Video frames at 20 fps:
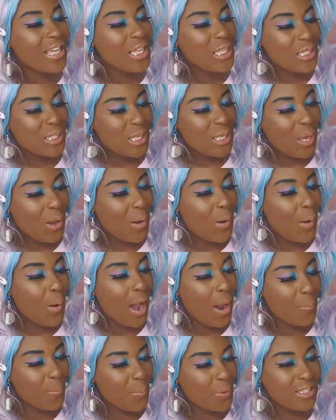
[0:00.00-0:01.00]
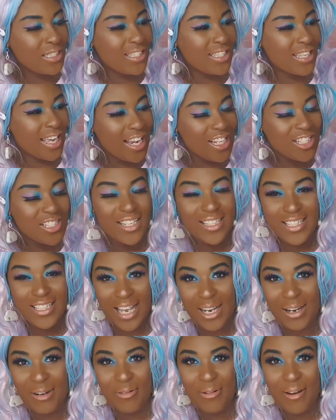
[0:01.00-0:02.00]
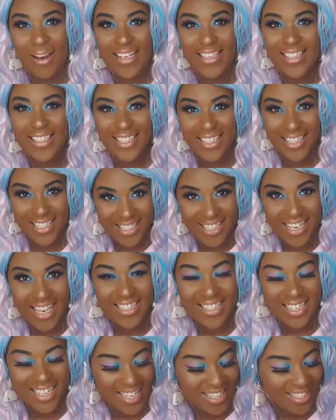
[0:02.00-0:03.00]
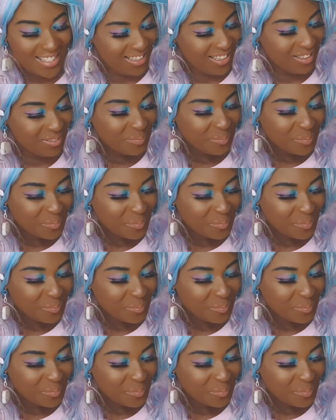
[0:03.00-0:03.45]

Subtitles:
So I want to actually decorate said easel.